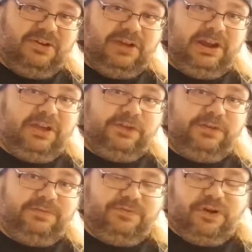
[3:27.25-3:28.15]
Another
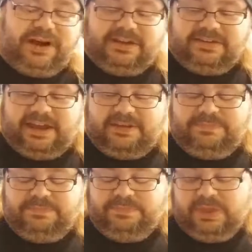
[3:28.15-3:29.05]
4 out of 10.
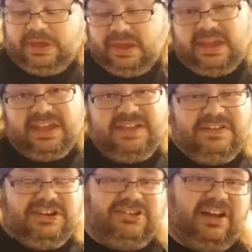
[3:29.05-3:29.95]
Give it a
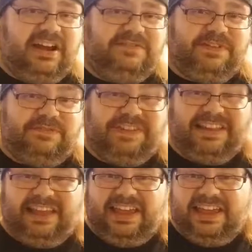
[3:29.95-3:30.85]
shot if you feel
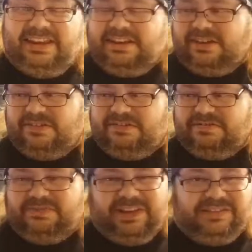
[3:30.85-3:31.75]
like it, you know, for
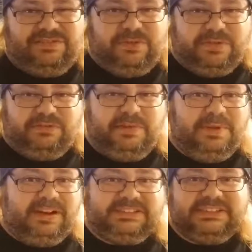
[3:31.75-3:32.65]
like $2 or
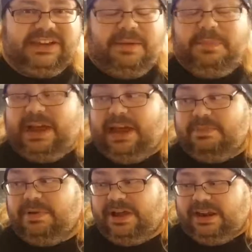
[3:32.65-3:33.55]
$3, it's not bad.
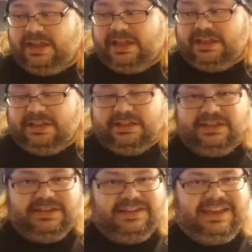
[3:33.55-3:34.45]
But,
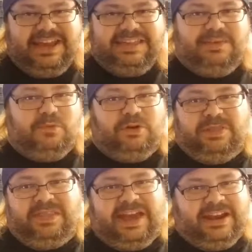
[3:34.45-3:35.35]
anything more than
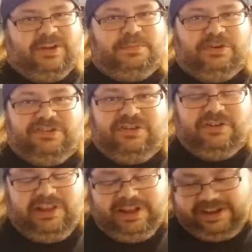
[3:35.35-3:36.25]
that, you're pushing your
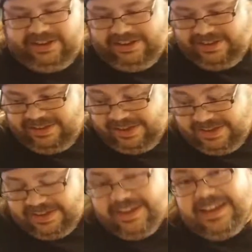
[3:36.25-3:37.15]
luck.
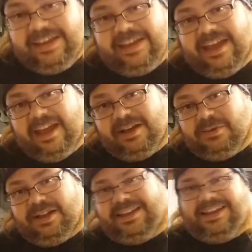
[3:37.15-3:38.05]
Yeah,
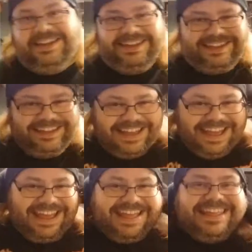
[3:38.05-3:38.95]
well,
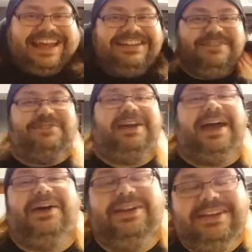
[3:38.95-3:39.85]
that's it for now.
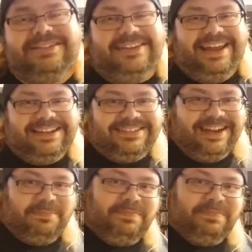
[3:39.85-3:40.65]
See you next time.